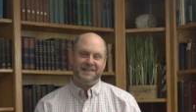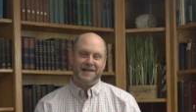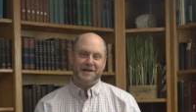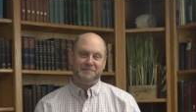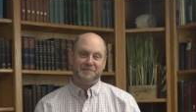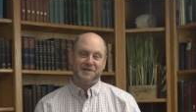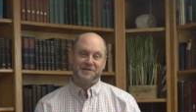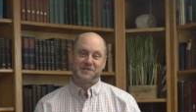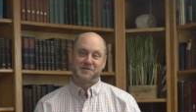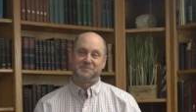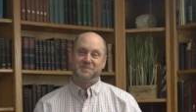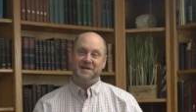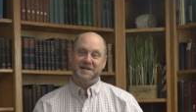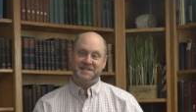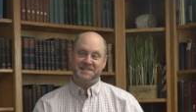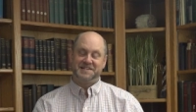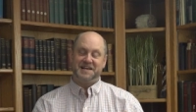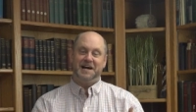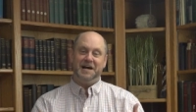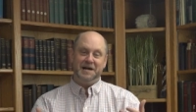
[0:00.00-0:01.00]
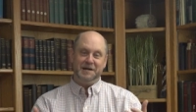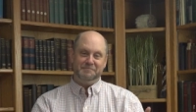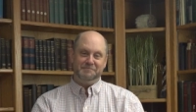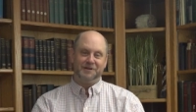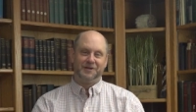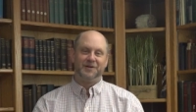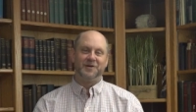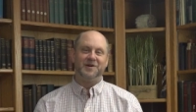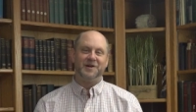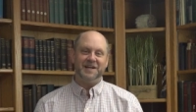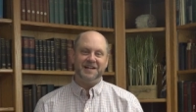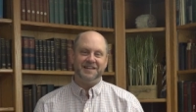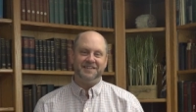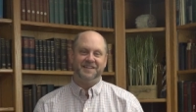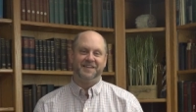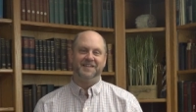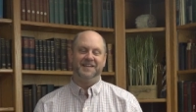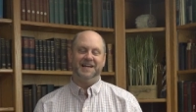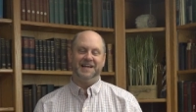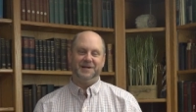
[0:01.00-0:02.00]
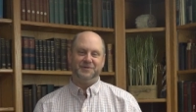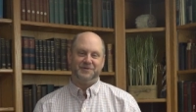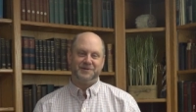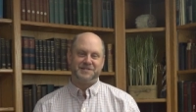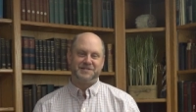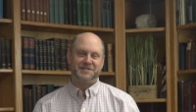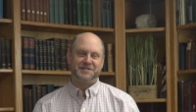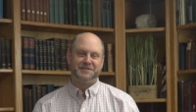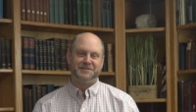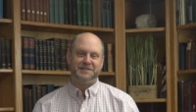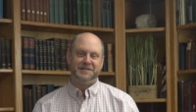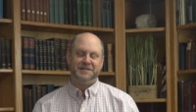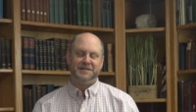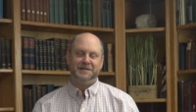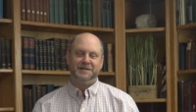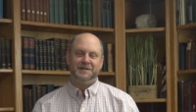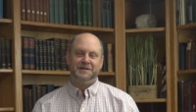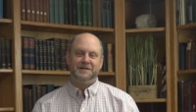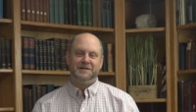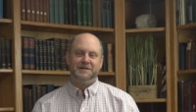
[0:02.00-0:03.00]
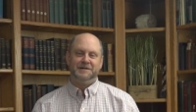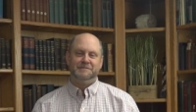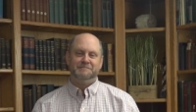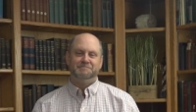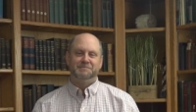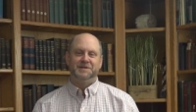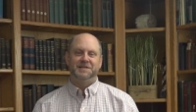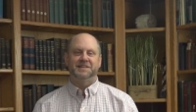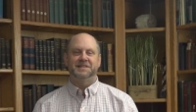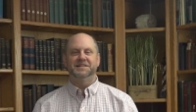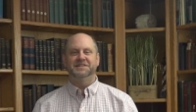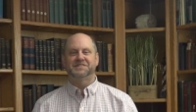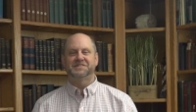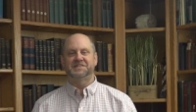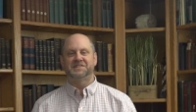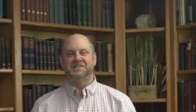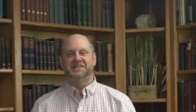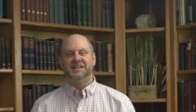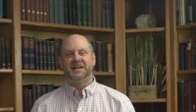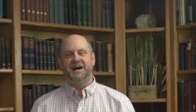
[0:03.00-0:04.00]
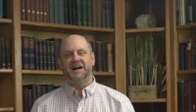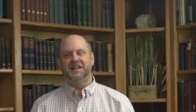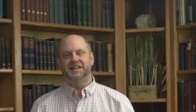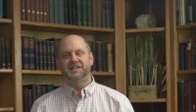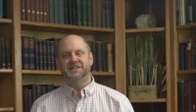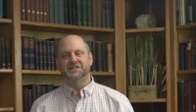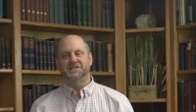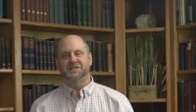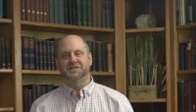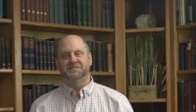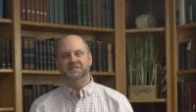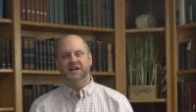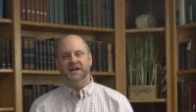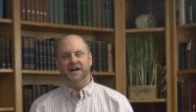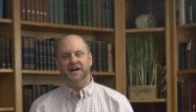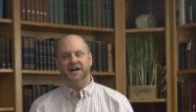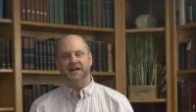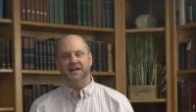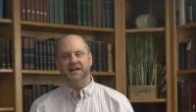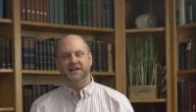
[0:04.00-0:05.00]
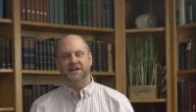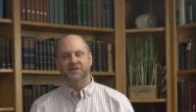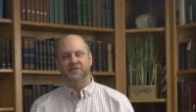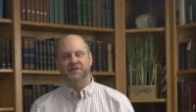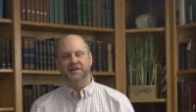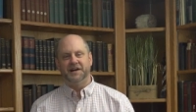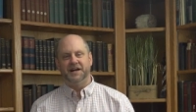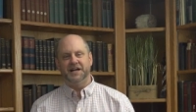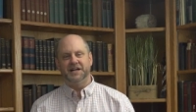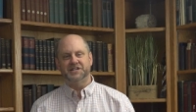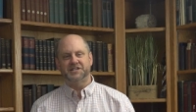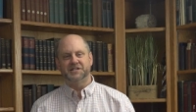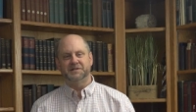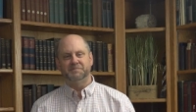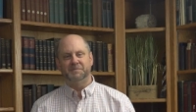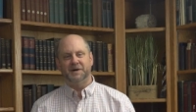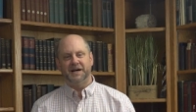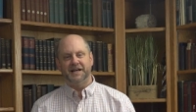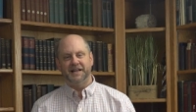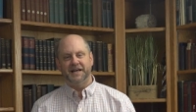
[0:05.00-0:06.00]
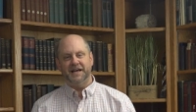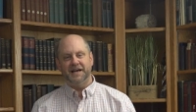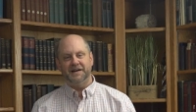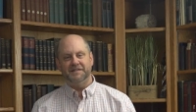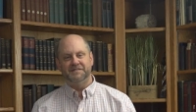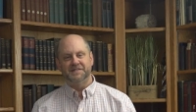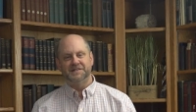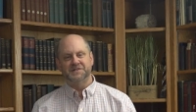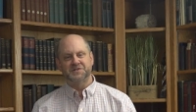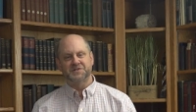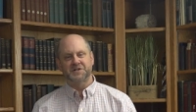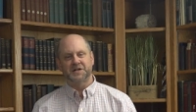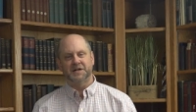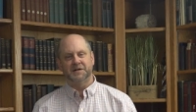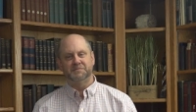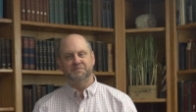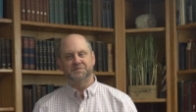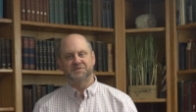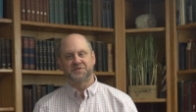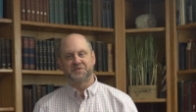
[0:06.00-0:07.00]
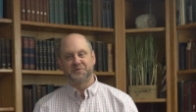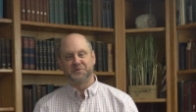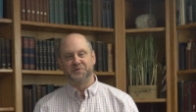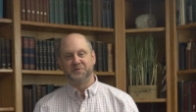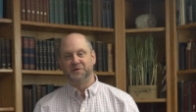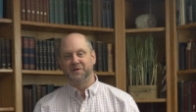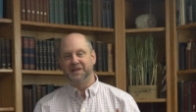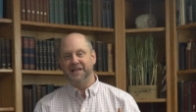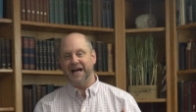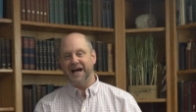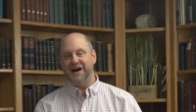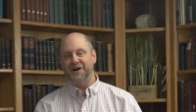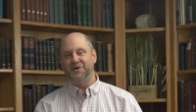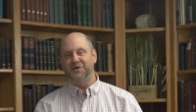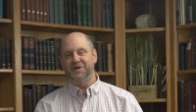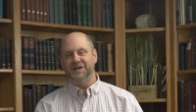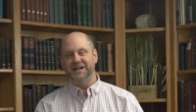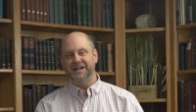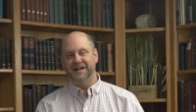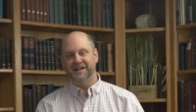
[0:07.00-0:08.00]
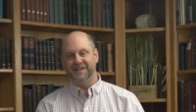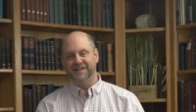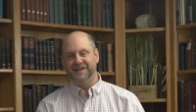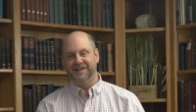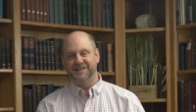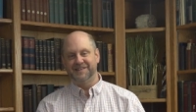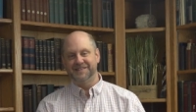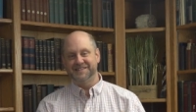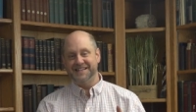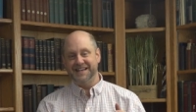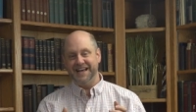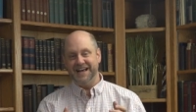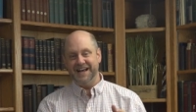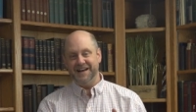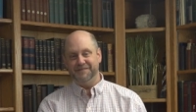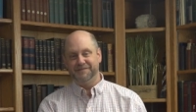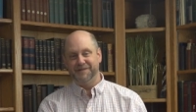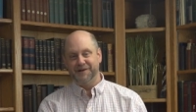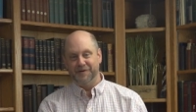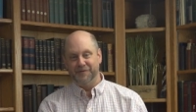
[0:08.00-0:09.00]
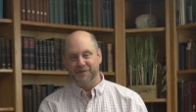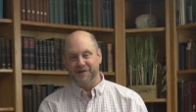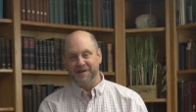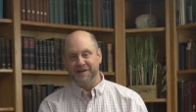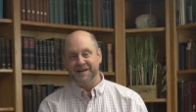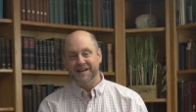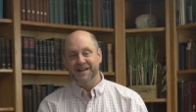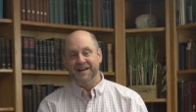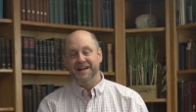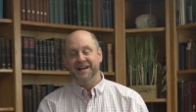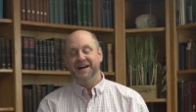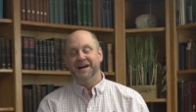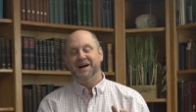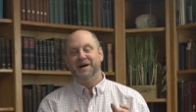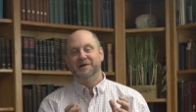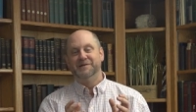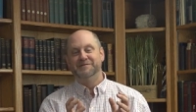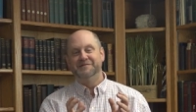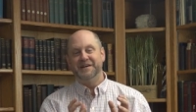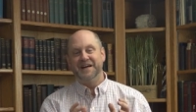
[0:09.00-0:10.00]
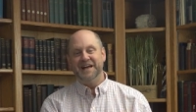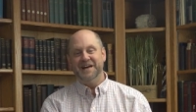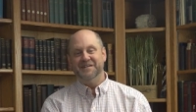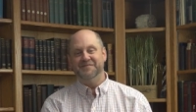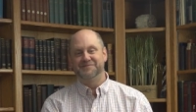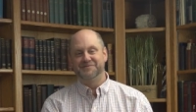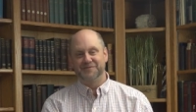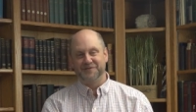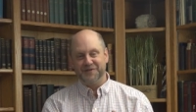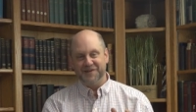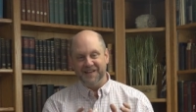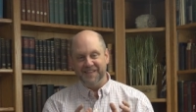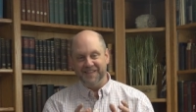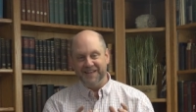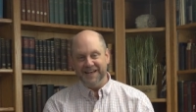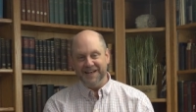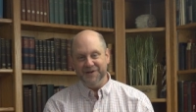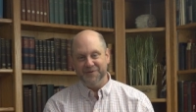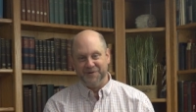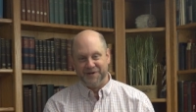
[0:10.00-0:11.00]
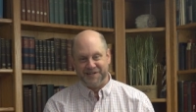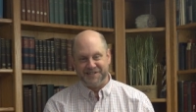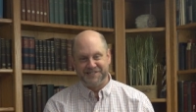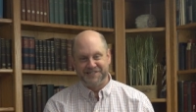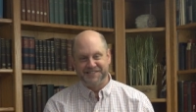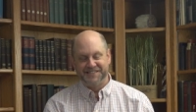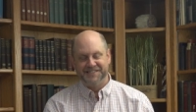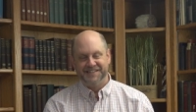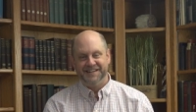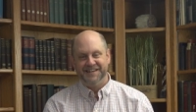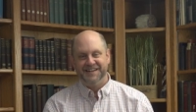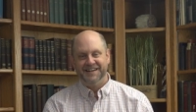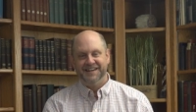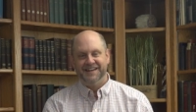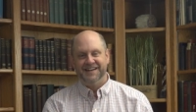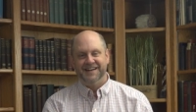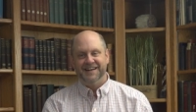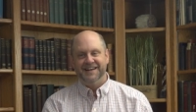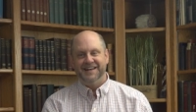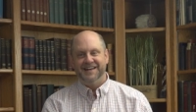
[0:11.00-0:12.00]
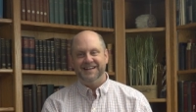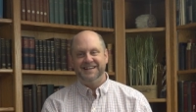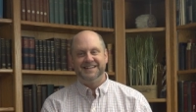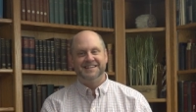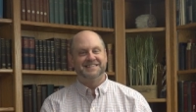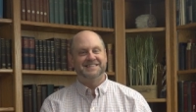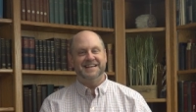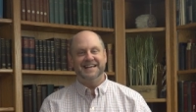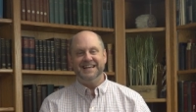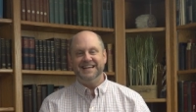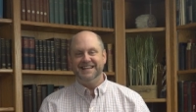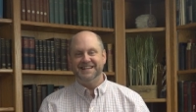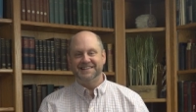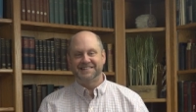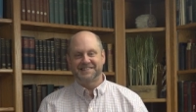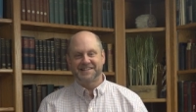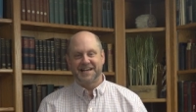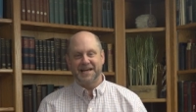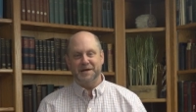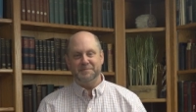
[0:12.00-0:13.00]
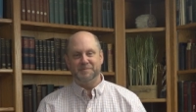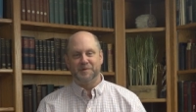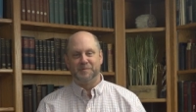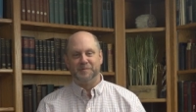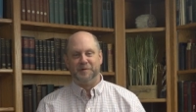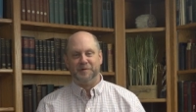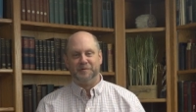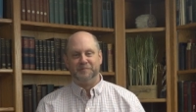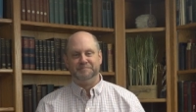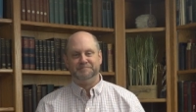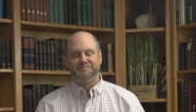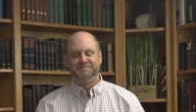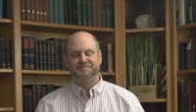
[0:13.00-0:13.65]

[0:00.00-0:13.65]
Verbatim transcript: They must spend time learning the language. But this knowledge of God and creation by the heavens comes through loud and clear to everyone of every language. It is inescapable.